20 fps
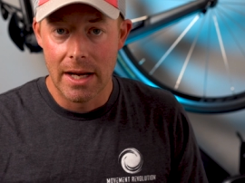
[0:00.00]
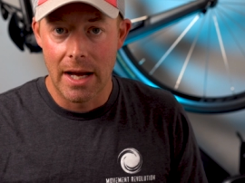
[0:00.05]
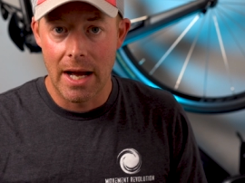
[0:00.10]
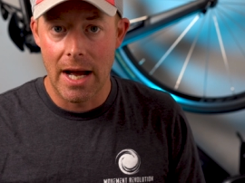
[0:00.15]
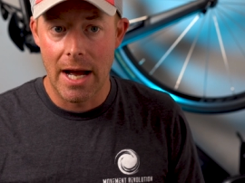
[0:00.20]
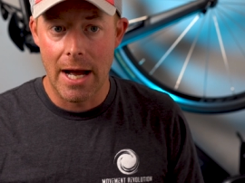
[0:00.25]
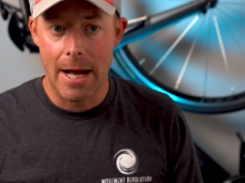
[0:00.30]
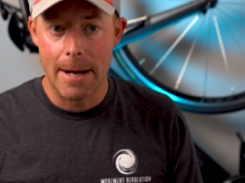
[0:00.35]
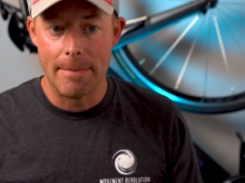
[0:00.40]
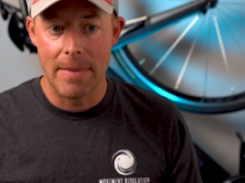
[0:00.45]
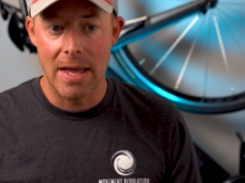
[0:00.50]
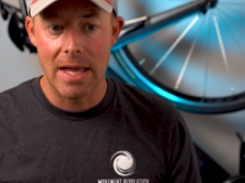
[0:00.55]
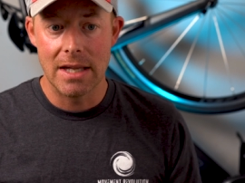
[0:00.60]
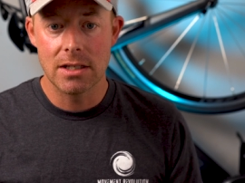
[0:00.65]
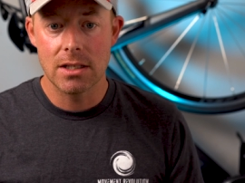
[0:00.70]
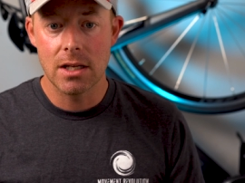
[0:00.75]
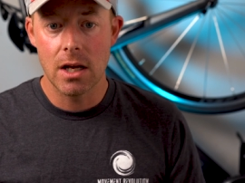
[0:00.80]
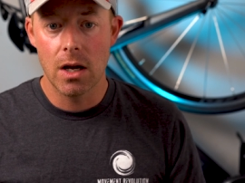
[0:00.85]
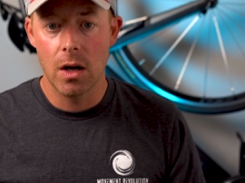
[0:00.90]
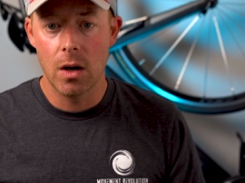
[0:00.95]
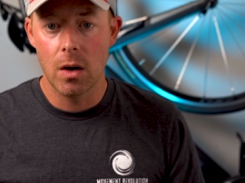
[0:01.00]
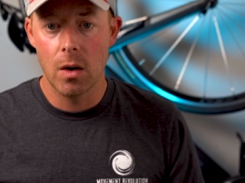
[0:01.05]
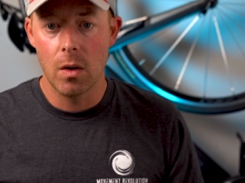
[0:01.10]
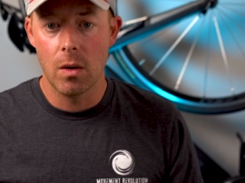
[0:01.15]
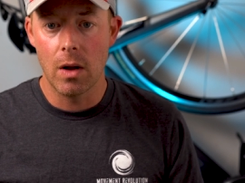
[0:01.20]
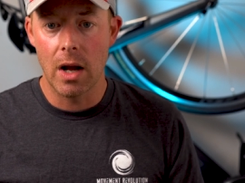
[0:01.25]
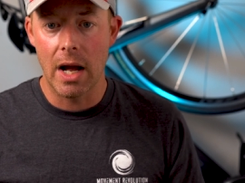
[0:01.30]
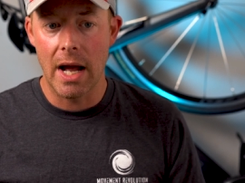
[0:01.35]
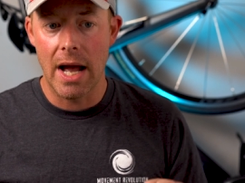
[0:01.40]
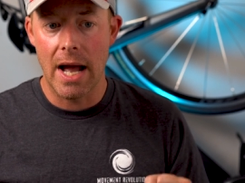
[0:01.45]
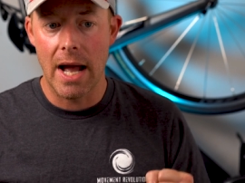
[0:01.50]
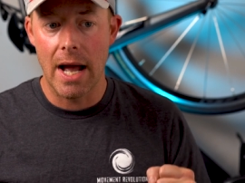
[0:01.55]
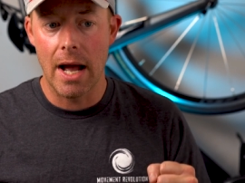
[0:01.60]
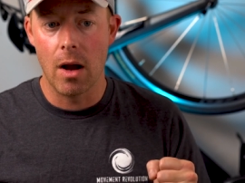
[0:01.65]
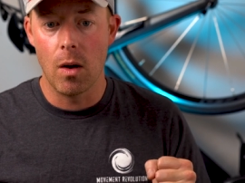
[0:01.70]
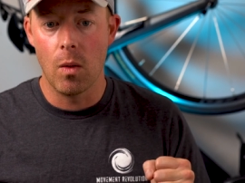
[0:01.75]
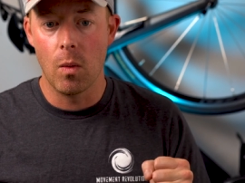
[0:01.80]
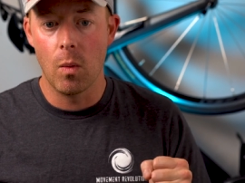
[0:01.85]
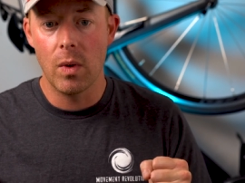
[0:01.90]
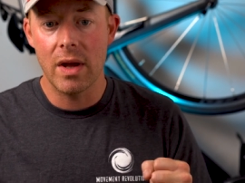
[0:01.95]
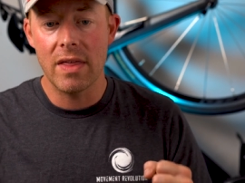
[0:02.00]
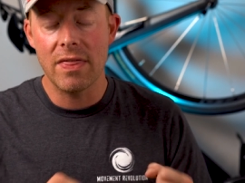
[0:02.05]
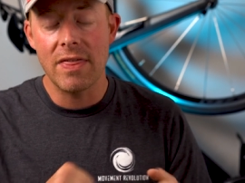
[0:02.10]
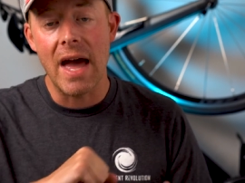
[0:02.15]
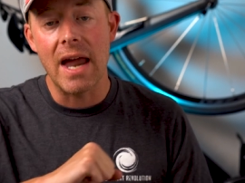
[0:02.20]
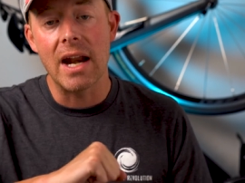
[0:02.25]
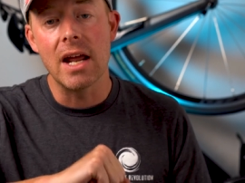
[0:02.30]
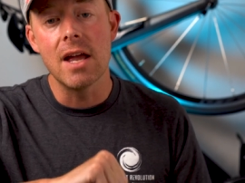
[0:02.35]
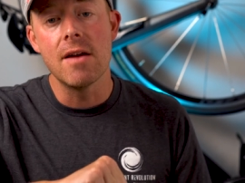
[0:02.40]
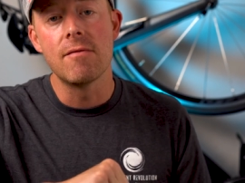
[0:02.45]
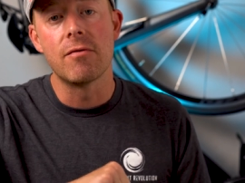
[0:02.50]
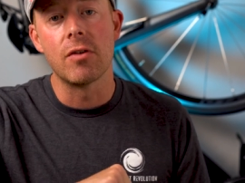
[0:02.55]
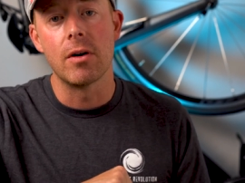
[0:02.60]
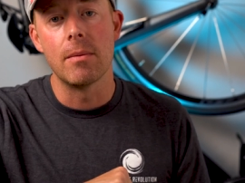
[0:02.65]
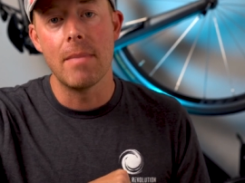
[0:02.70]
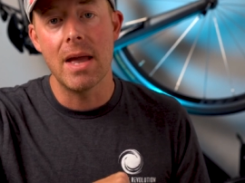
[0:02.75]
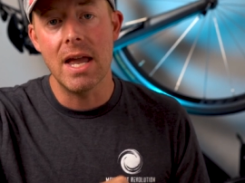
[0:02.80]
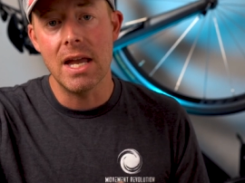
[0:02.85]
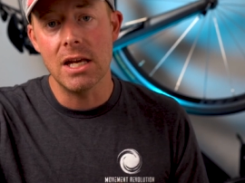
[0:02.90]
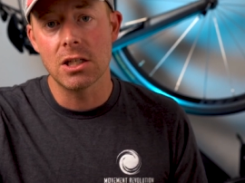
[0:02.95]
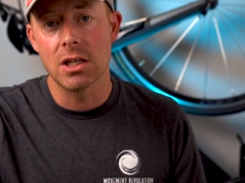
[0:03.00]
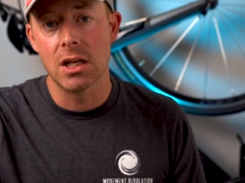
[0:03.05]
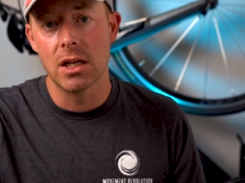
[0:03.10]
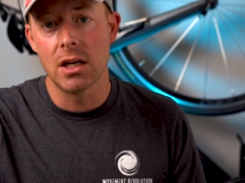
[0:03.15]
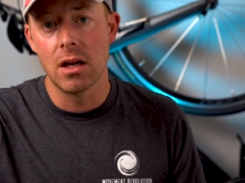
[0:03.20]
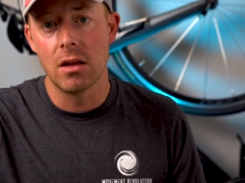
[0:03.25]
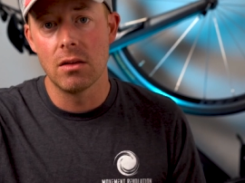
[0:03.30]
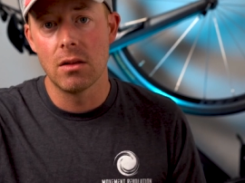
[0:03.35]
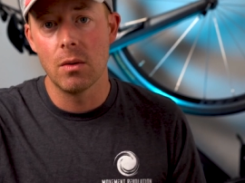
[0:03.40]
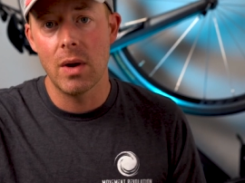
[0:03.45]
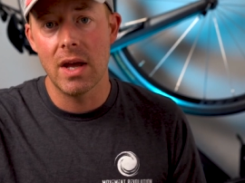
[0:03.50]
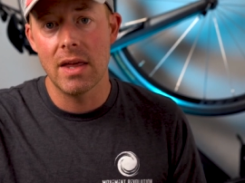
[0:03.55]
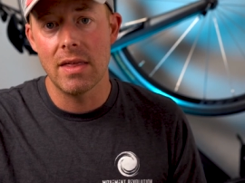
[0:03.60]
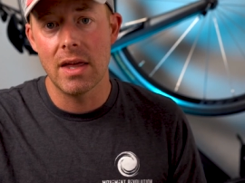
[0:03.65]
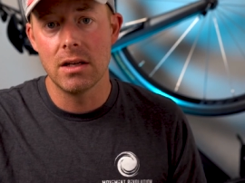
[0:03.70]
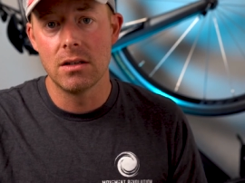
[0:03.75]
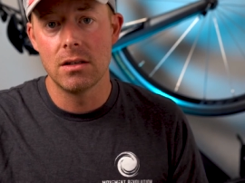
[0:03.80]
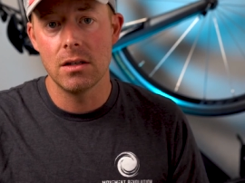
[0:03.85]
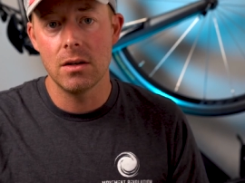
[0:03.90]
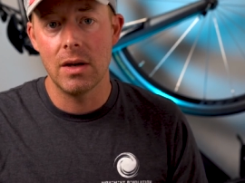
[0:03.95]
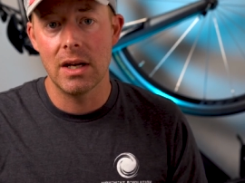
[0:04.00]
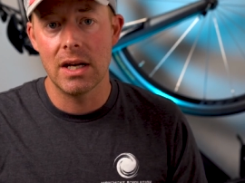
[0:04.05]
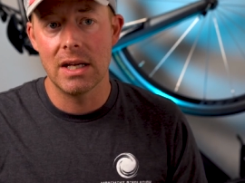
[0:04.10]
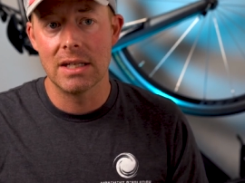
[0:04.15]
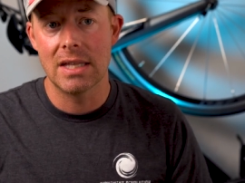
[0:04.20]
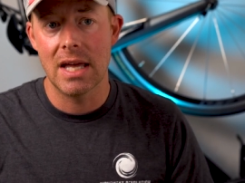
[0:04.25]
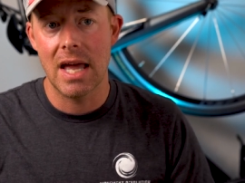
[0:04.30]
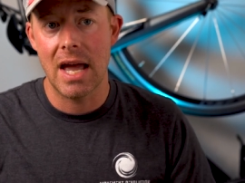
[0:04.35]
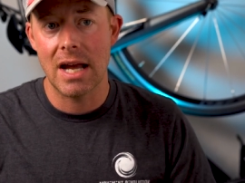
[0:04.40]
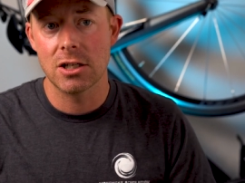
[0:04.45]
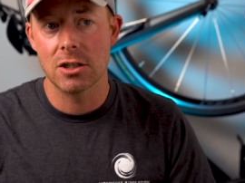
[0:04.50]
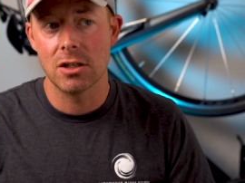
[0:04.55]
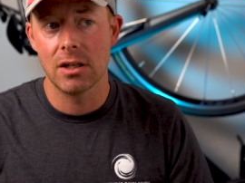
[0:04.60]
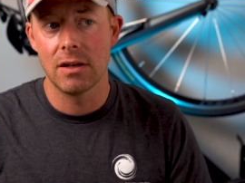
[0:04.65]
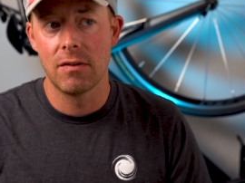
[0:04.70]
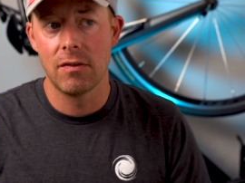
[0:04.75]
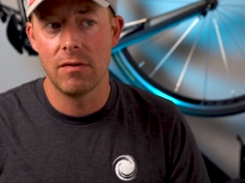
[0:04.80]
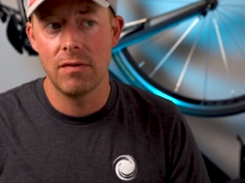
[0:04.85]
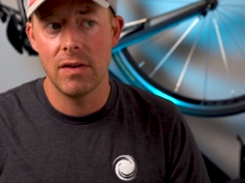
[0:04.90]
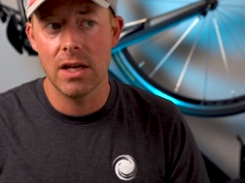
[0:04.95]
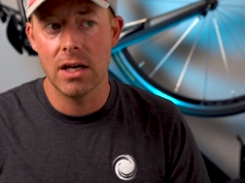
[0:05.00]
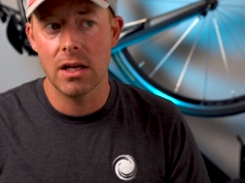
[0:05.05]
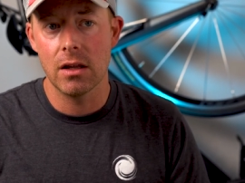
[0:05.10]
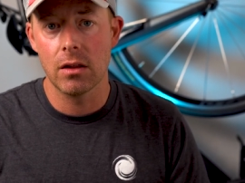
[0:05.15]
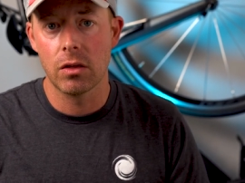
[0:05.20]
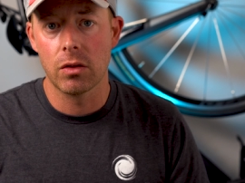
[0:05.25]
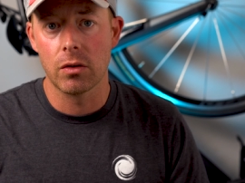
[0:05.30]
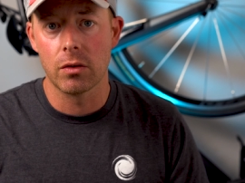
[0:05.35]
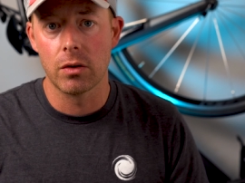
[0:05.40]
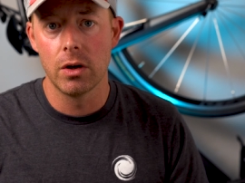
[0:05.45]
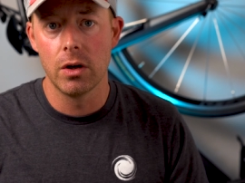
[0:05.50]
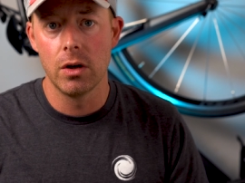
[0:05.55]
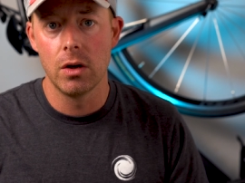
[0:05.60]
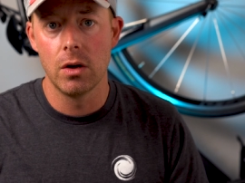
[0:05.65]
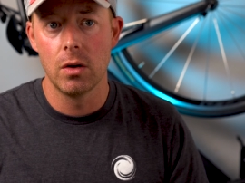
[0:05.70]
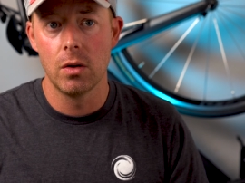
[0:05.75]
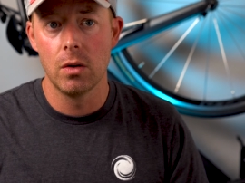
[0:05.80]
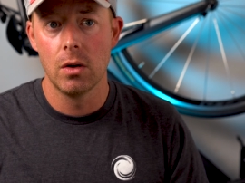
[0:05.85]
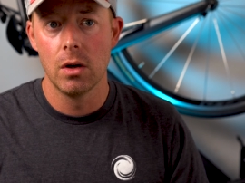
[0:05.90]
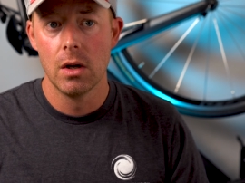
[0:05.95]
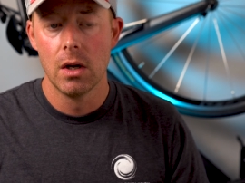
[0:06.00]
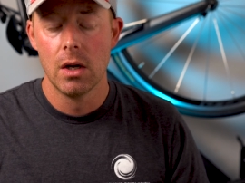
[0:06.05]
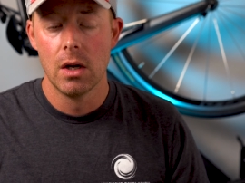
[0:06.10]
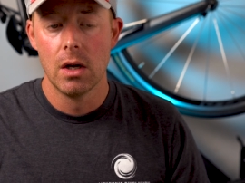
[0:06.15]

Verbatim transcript: Um, and so uh, with that information, the way they do it is they actually feed it through